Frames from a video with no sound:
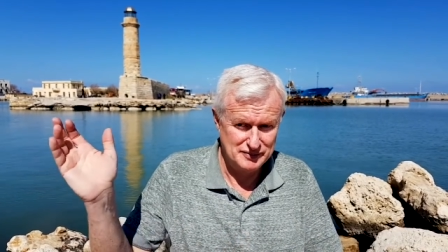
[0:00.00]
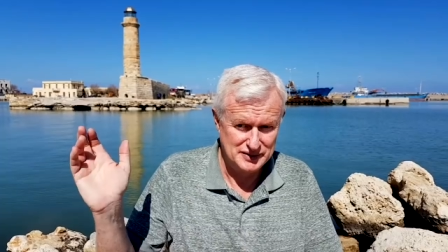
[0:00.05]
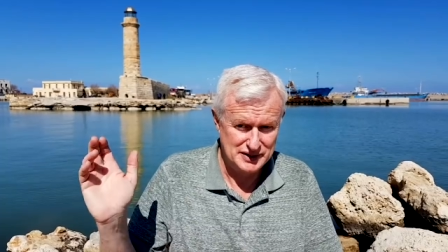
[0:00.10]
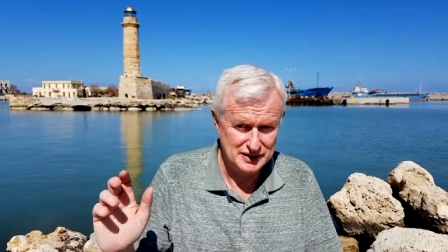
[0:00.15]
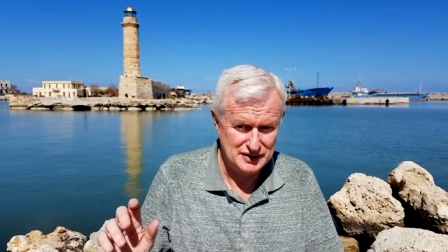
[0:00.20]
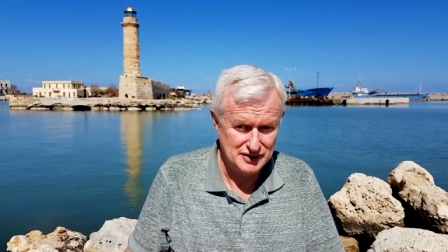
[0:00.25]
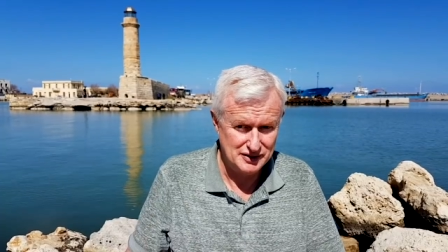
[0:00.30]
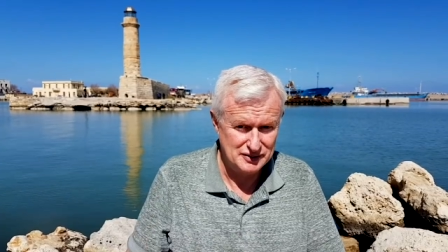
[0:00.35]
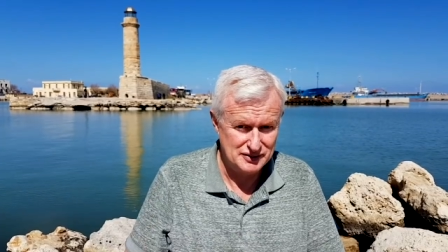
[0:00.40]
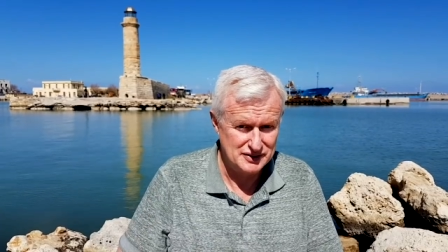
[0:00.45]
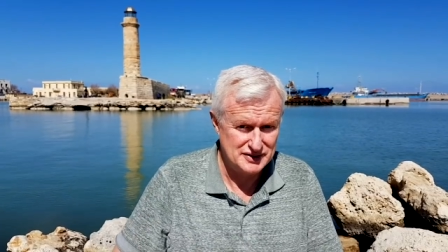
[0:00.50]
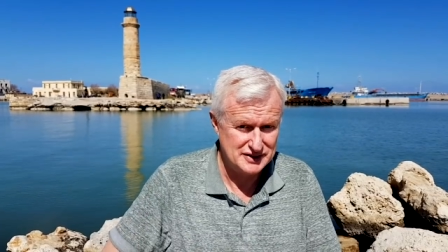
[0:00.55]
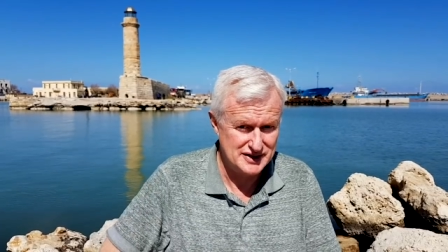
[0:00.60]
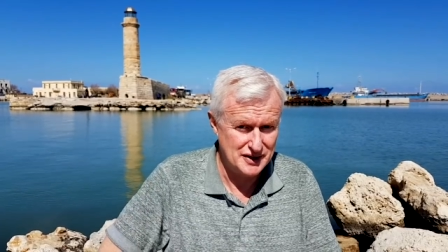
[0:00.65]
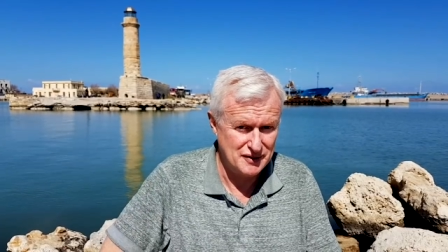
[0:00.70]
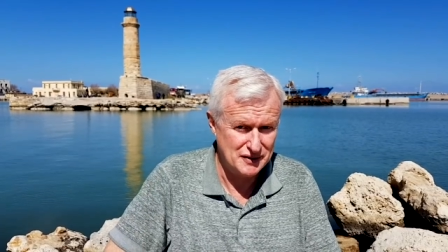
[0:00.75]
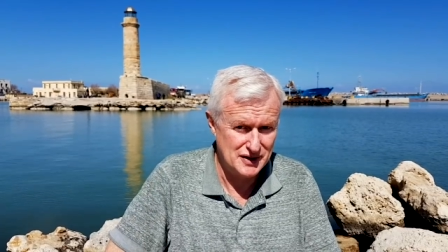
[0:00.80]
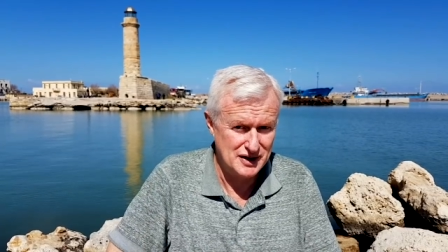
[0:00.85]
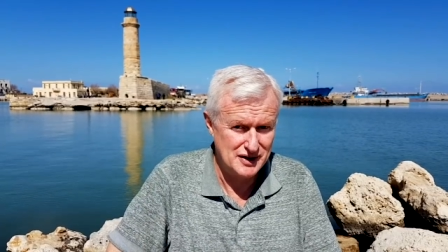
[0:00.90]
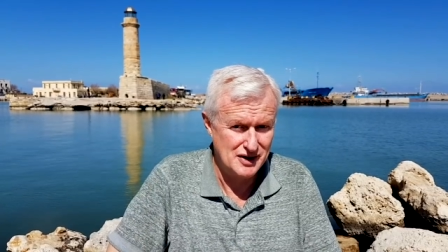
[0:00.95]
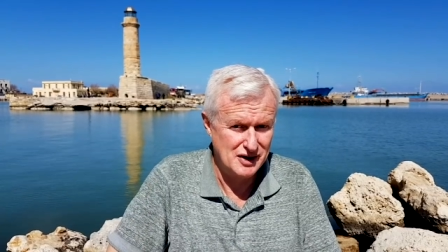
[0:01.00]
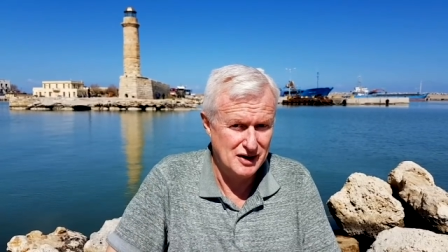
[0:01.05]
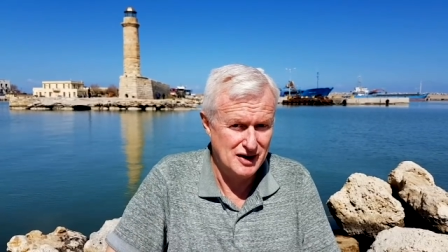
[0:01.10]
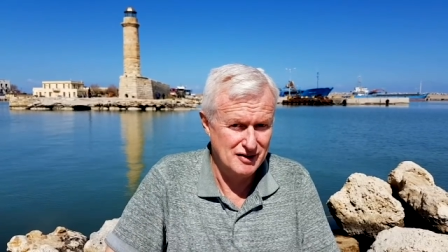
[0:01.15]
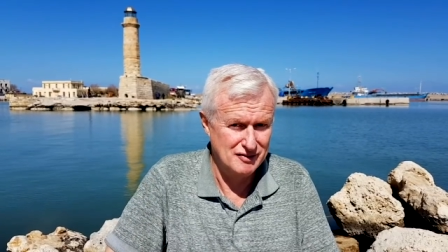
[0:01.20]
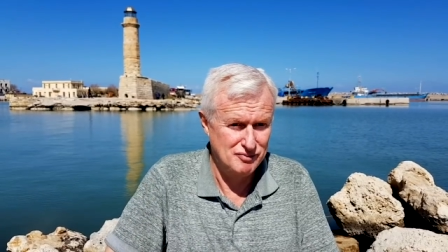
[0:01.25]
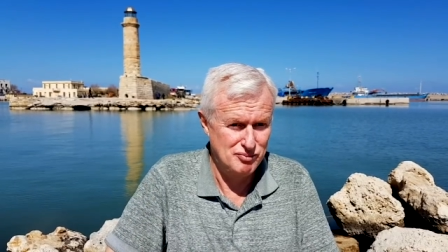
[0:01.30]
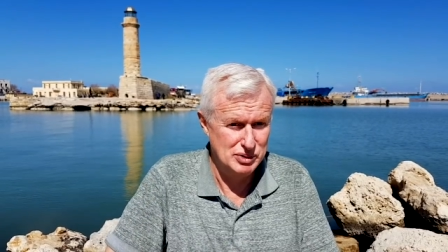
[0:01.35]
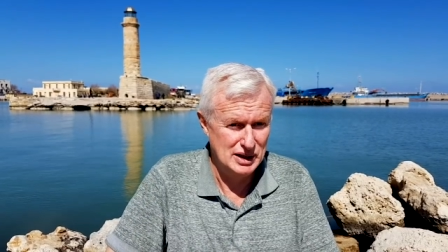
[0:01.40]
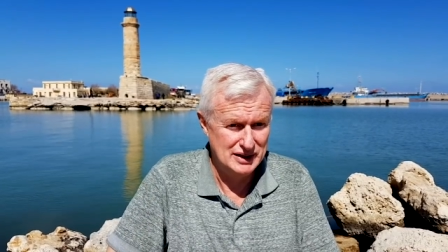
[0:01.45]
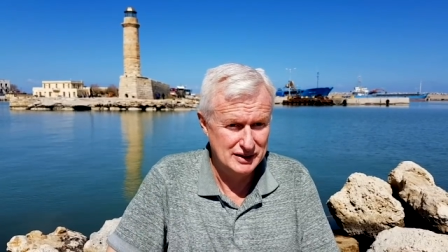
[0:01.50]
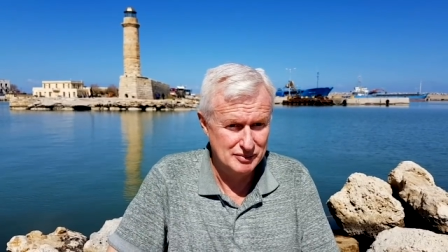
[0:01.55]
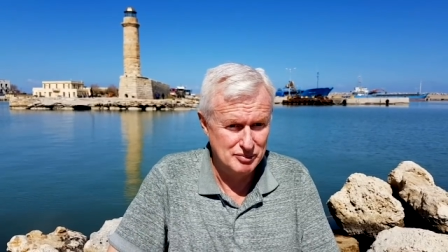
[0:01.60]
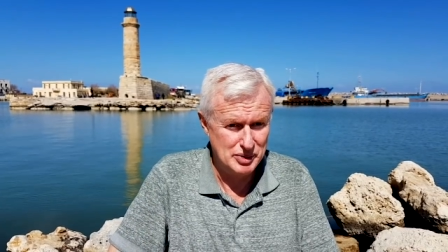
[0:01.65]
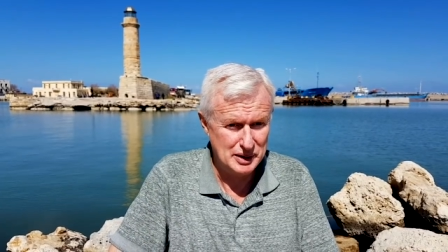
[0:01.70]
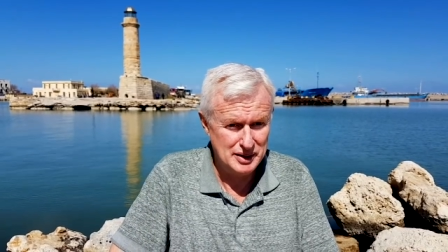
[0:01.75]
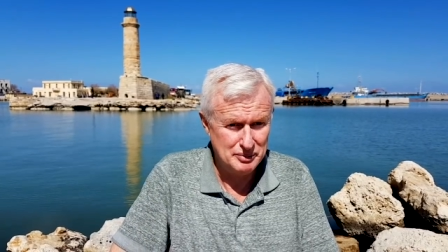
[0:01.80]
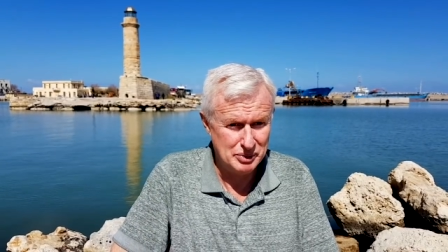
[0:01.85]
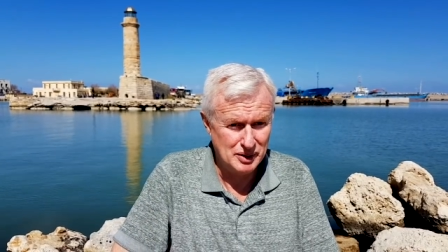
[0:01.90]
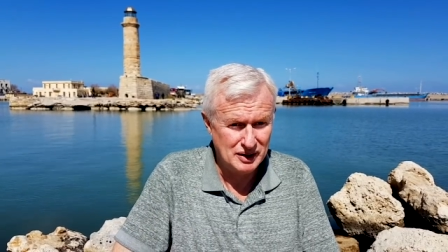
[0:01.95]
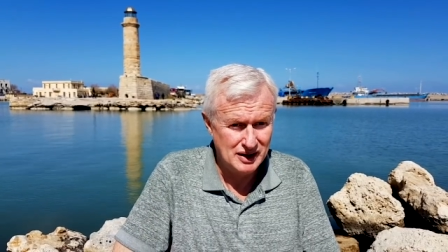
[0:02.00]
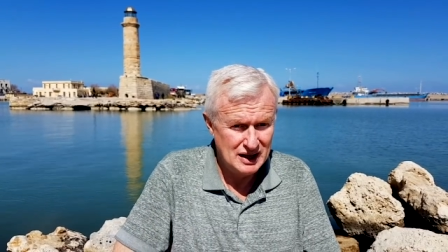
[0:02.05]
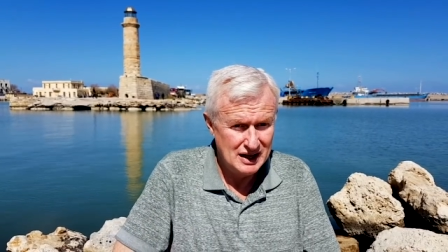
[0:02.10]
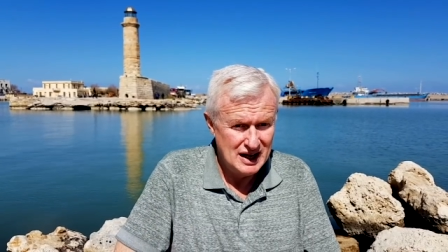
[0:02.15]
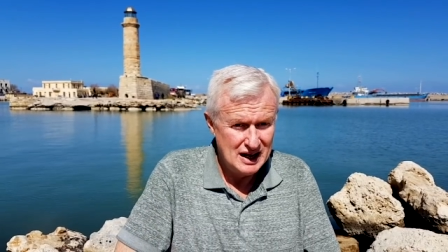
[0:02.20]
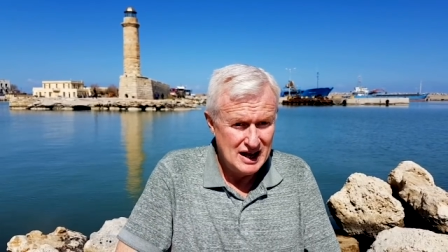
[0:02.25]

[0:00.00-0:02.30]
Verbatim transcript: you know seven and a half billion people.